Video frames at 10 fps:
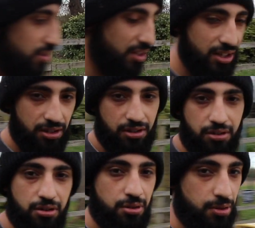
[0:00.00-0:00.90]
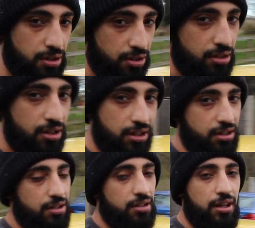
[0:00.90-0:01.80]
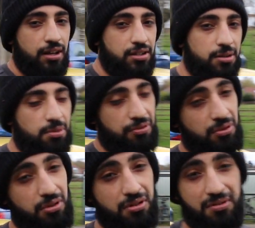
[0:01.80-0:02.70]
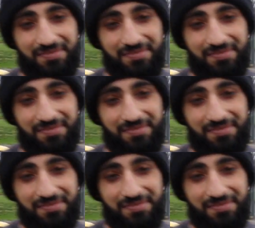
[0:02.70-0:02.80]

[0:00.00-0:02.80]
needed to do to it. Like I said before,